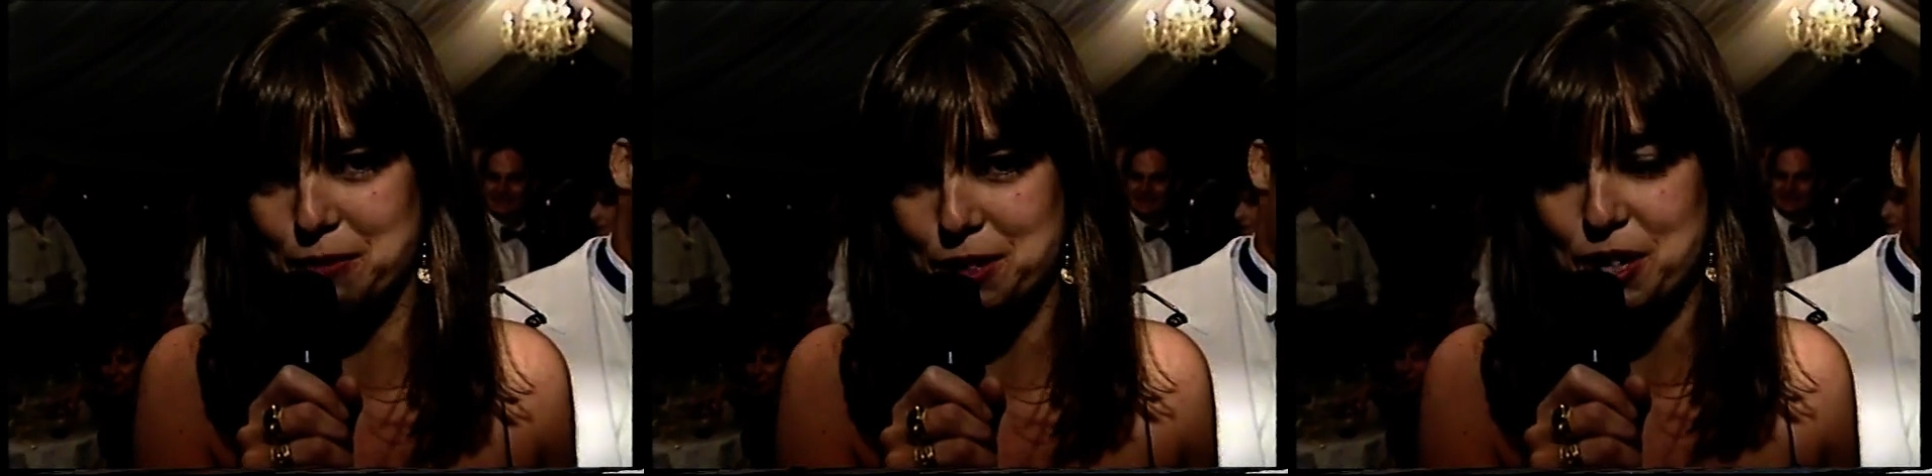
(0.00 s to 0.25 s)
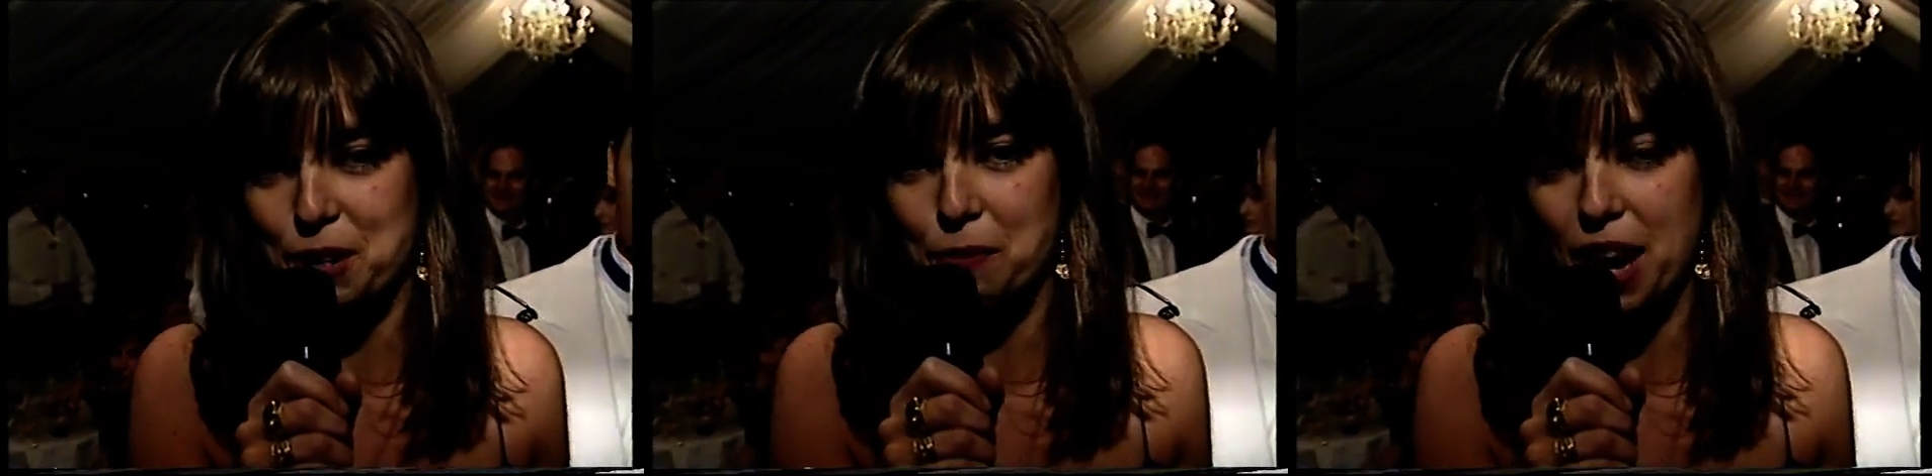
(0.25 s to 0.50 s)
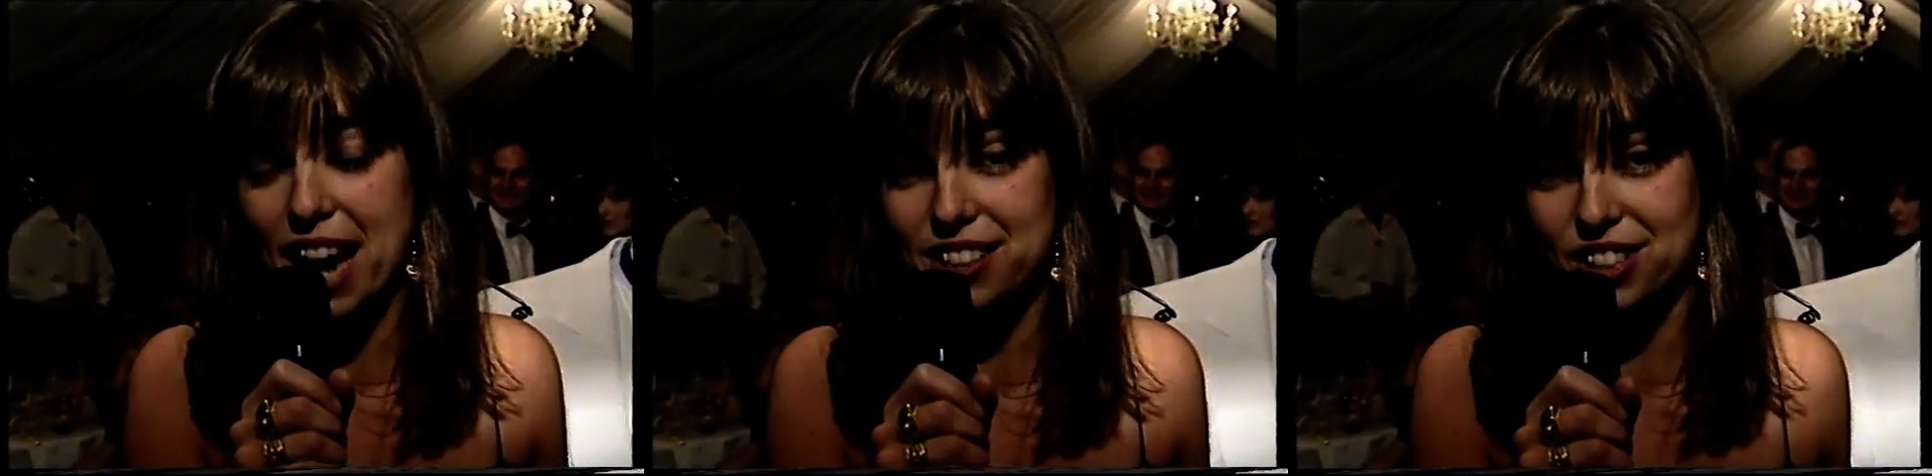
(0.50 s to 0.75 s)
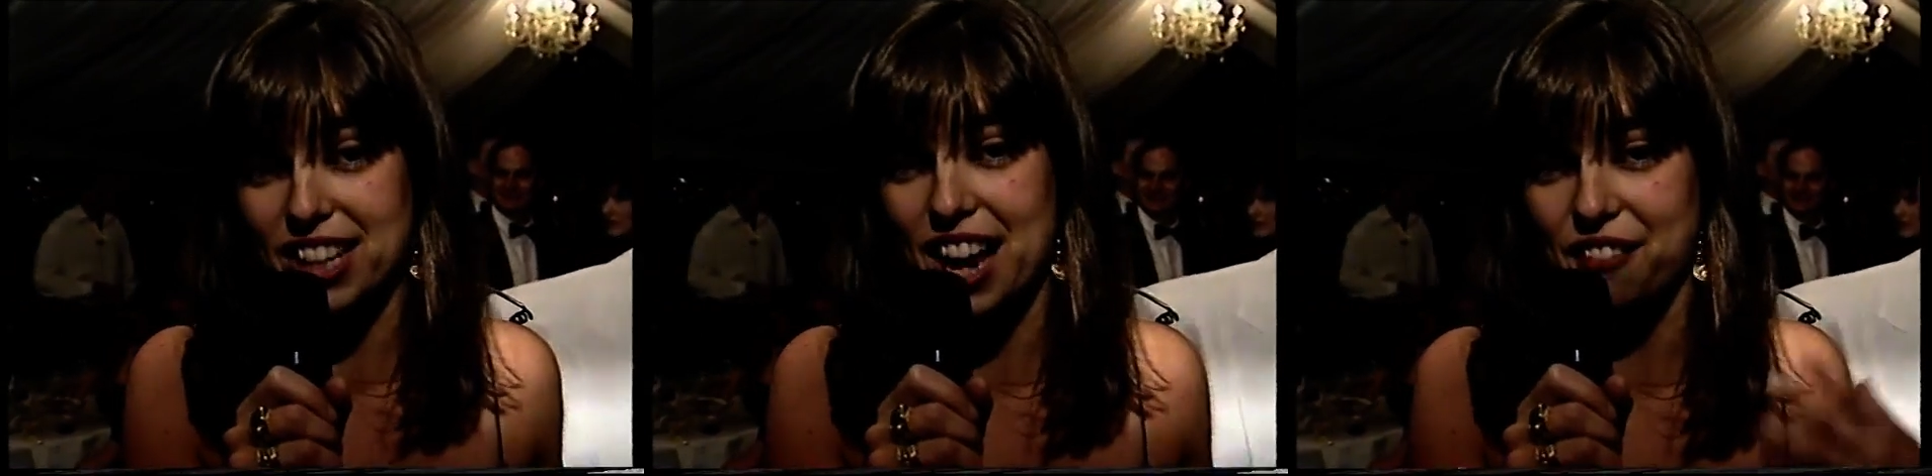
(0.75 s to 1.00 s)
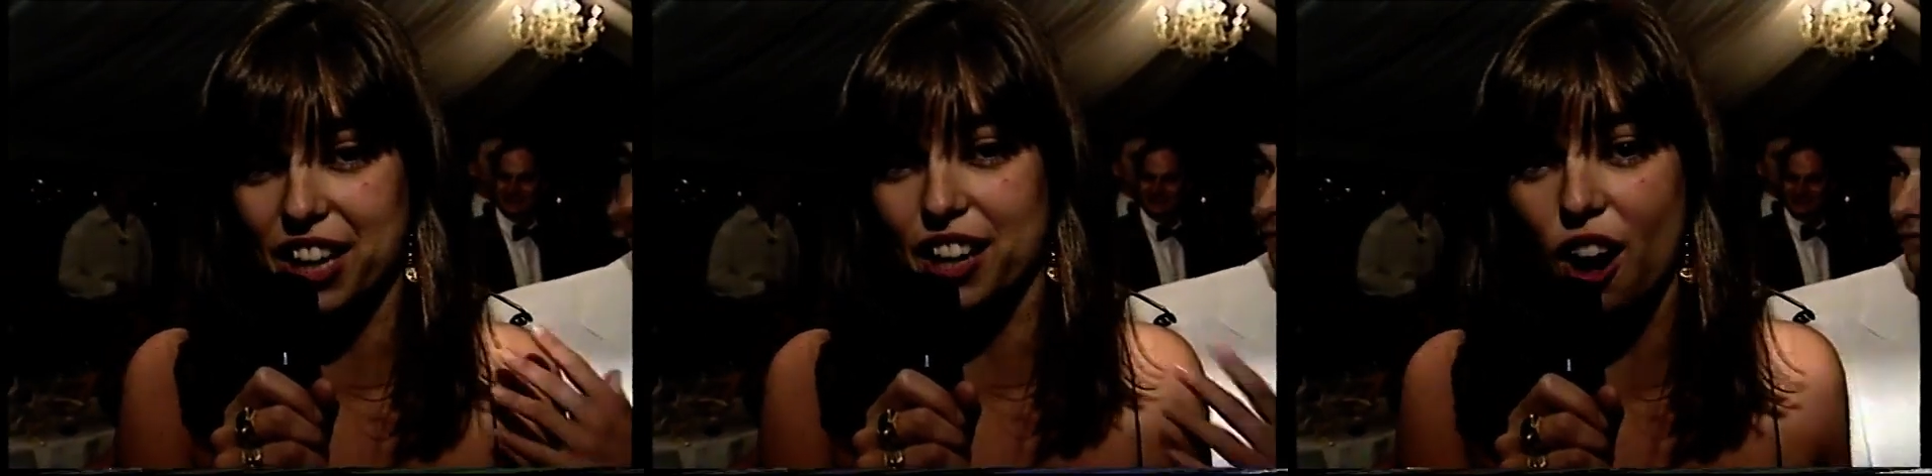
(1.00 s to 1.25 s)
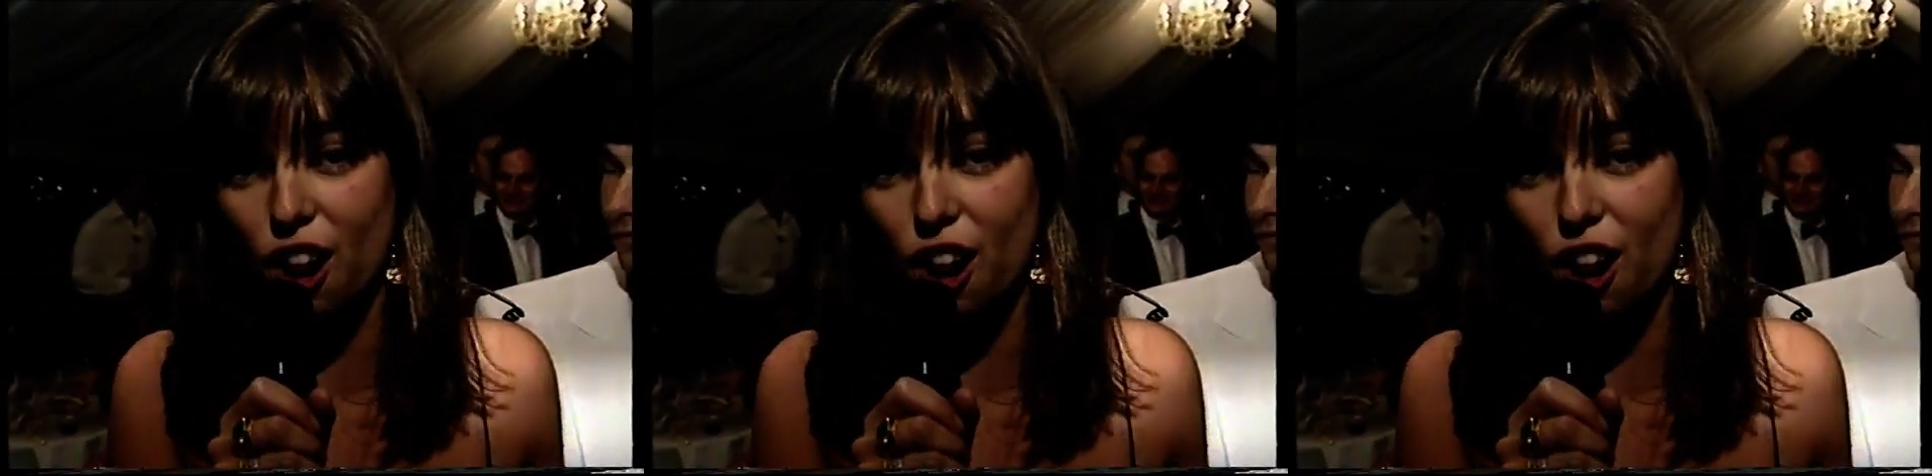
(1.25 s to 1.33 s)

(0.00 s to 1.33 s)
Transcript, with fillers: soon. We're actually having an